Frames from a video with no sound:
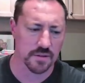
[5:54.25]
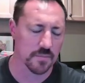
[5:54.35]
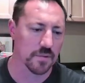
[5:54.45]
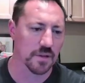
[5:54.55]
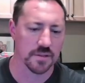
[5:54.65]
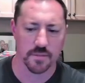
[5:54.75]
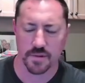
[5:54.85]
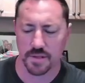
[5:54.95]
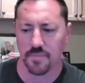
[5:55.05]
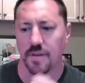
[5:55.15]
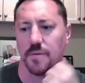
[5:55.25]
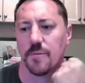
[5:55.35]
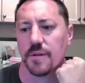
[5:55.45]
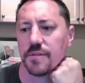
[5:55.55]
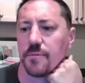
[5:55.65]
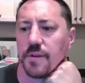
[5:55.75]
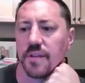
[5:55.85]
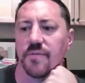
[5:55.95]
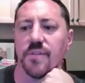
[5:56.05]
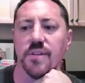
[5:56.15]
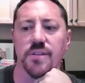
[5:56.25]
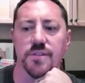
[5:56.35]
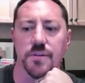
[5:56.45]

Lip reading: You can plug someone in maybe week to week if you need